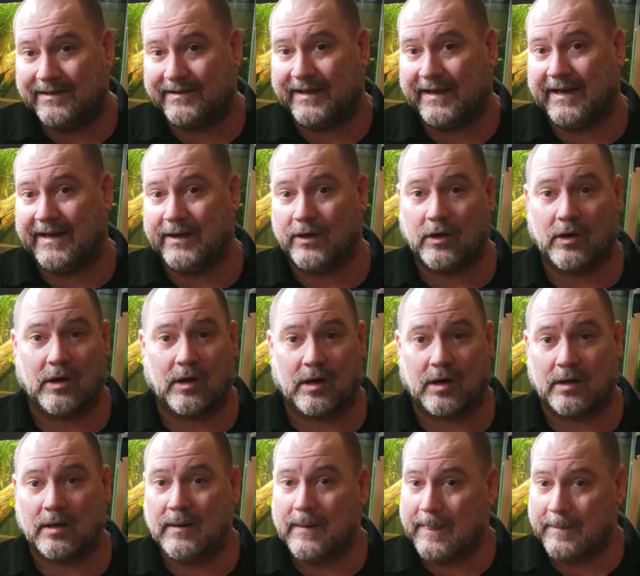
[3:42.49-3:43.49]
They
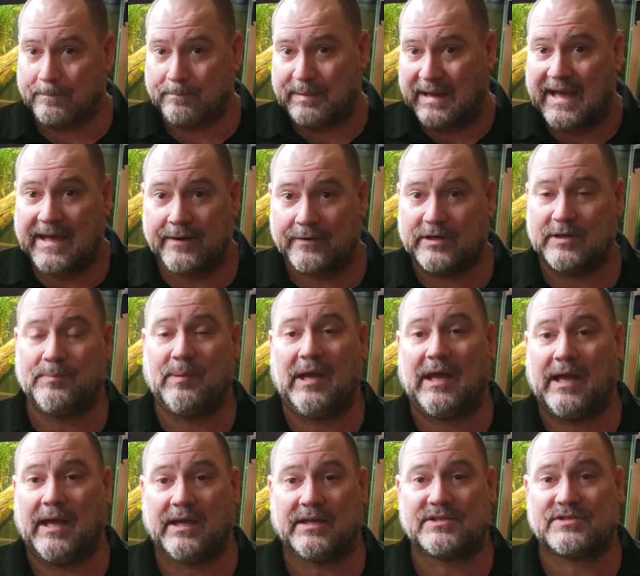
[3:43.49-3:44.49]
are battery
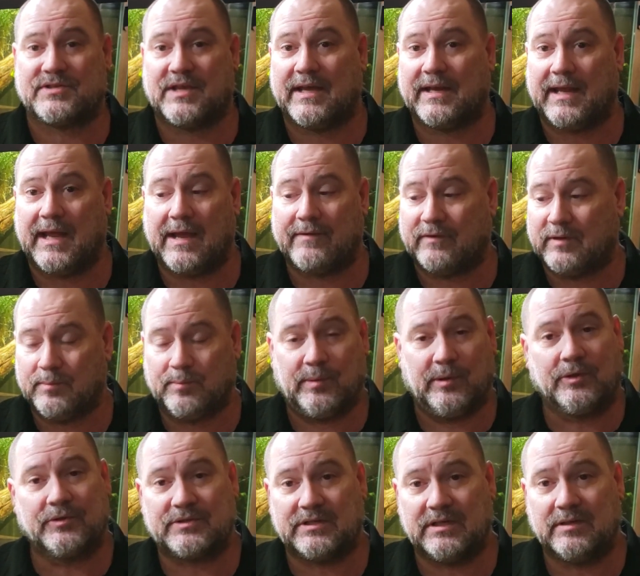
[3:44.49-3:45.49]
packs that have a
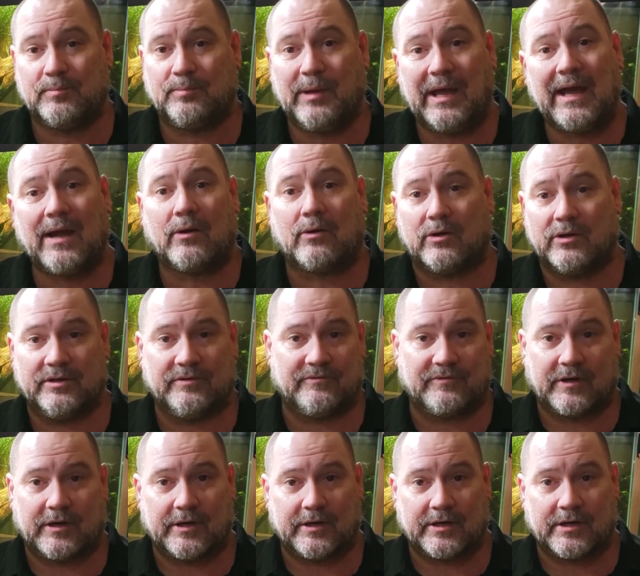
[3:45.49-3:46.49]
built-in power
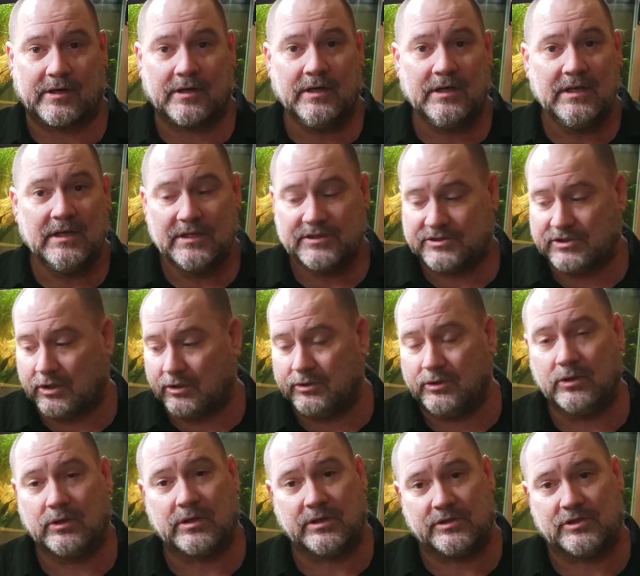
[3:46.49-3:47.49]
inverter, so
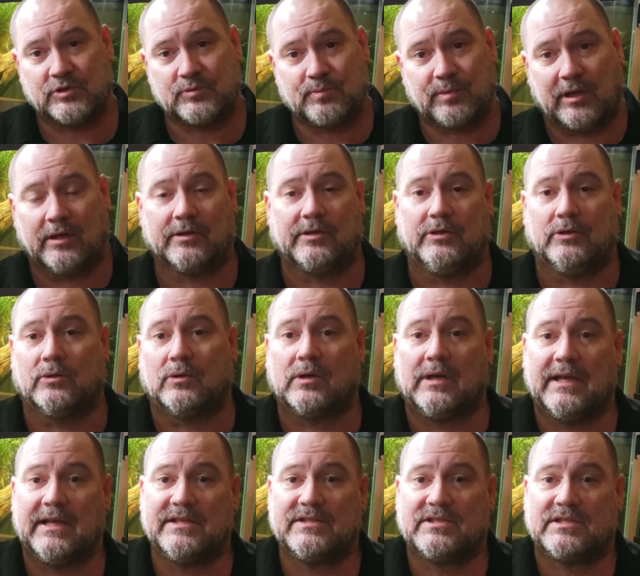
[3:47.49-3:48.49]
you can just plug
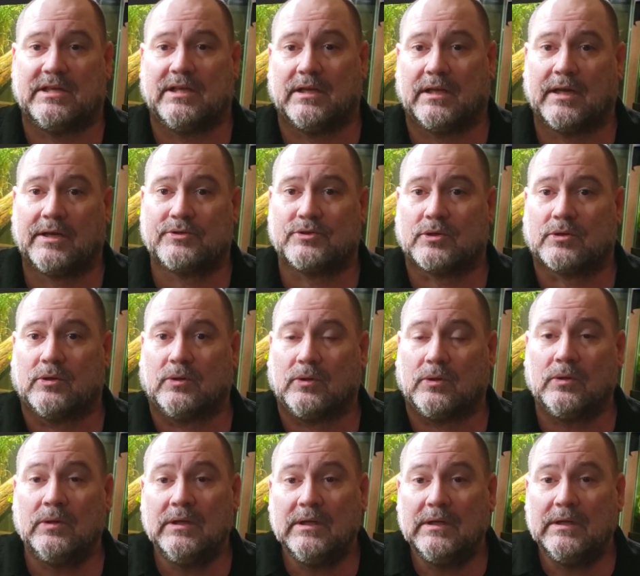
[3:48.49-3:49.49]
your AC
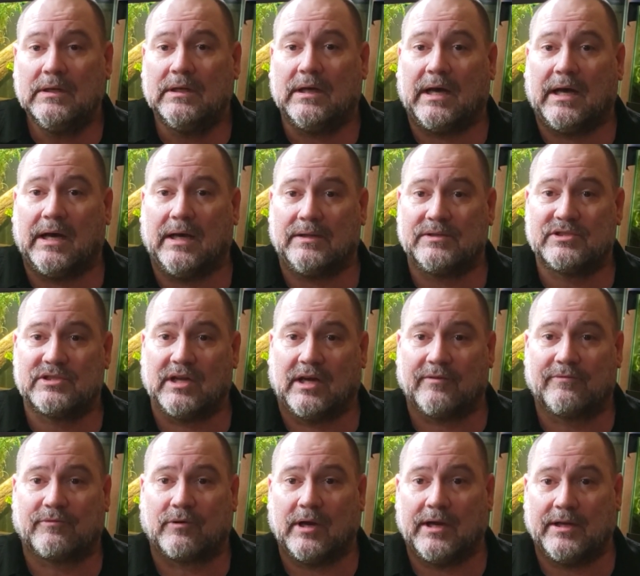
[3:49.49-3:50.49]
electrical
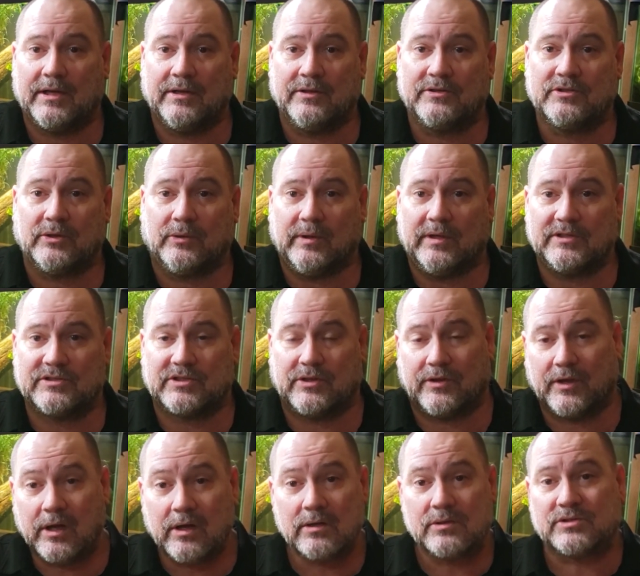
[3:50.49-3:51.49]
stuff right into it. So
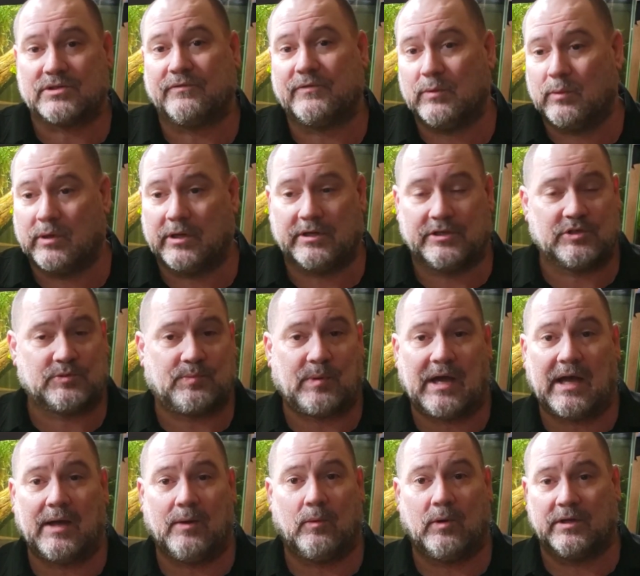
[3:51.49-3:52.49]
those, if you want to just
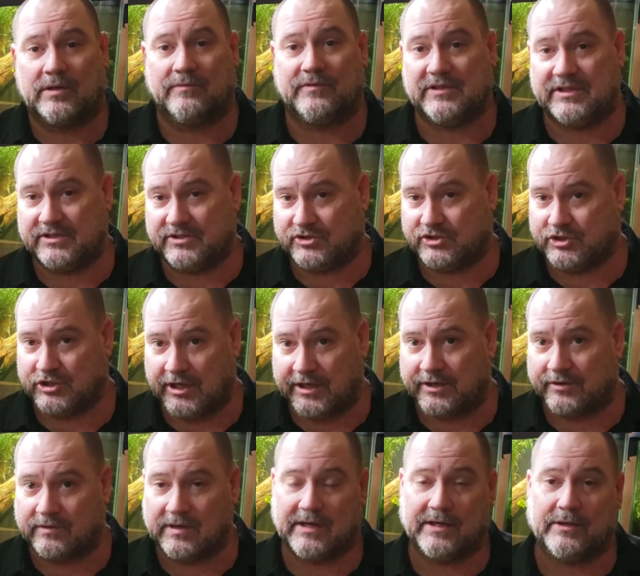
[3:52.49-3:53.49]
buy one of these
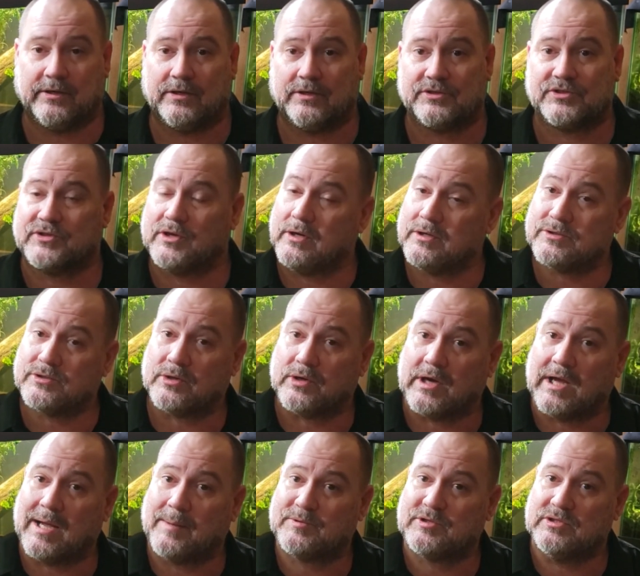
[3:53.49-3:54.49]
generators, those are an
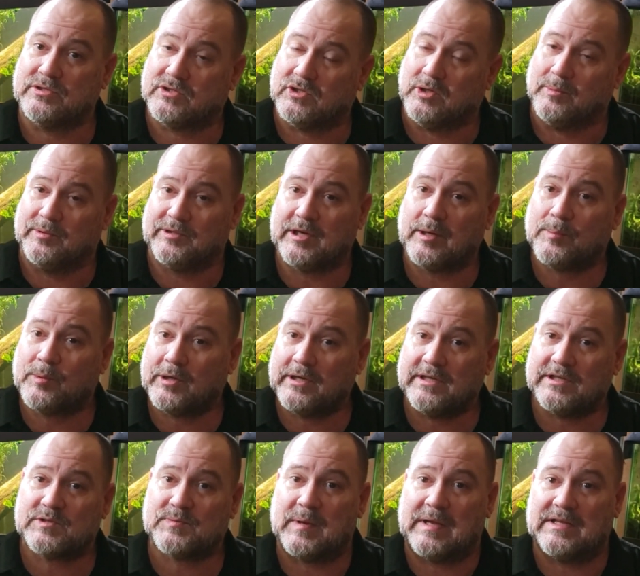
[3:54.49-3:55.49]
option too, but they're
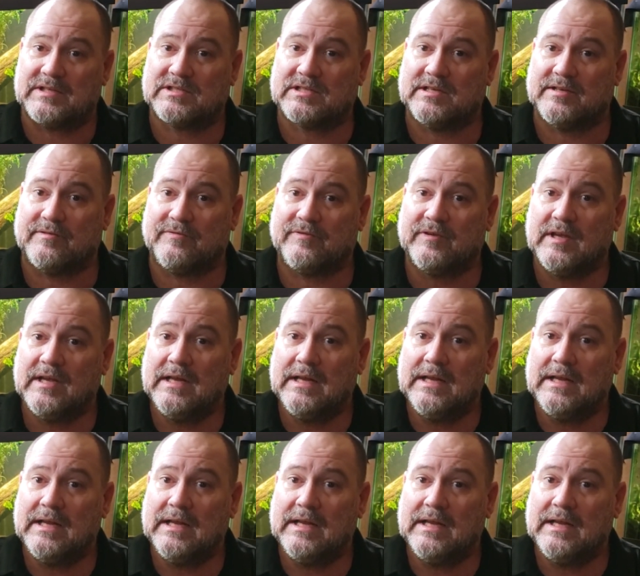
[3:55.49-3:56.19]
pretty expensive,